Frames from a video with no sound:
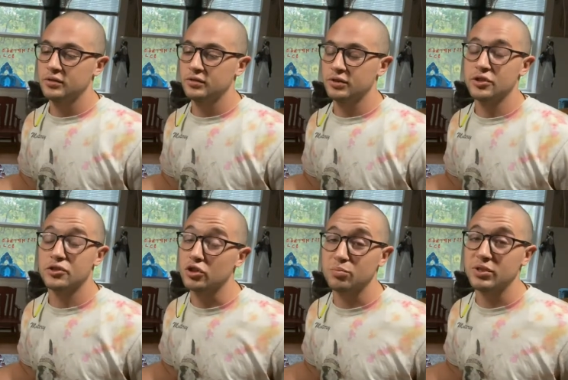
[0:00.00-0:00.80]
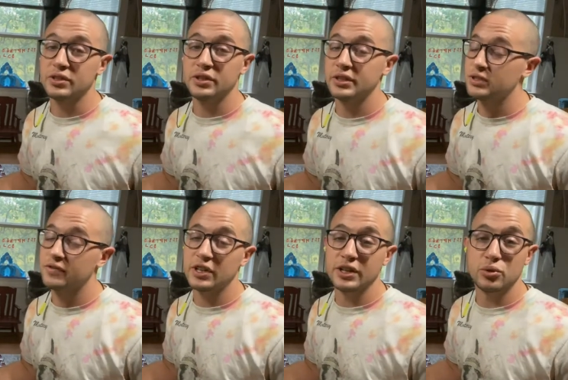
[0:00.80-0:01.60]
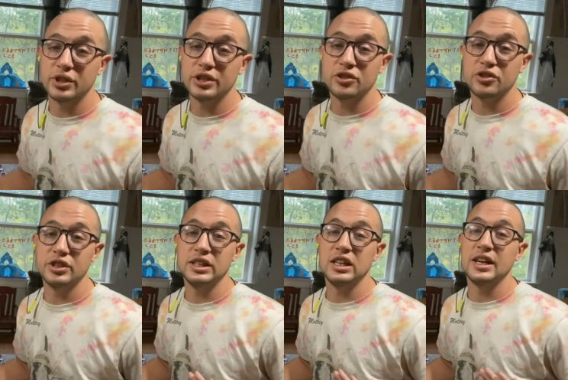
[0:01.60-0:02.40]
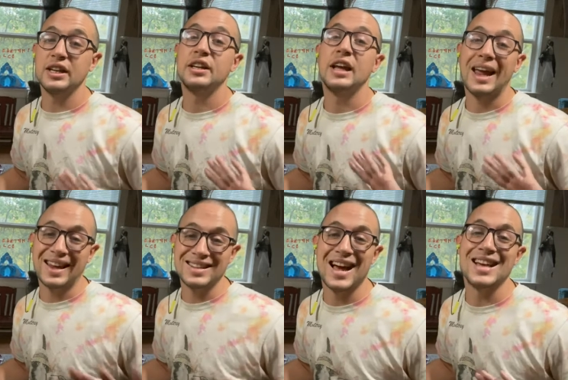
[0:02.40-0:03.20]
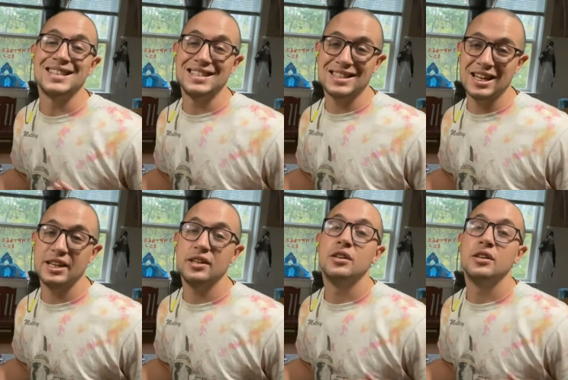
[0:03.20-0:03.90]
the serpent is very traditionally like anti-state,